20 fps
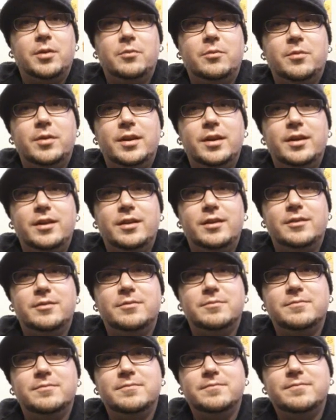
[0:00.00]
we
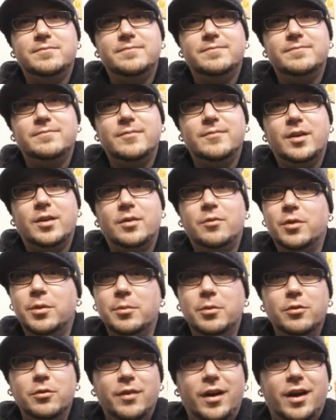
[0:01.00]
we we
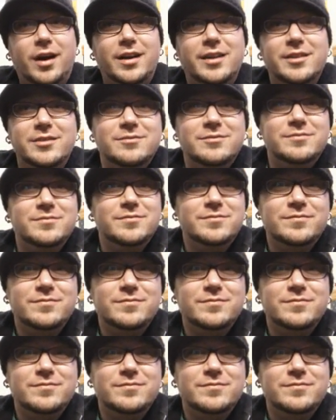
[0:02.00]
move on.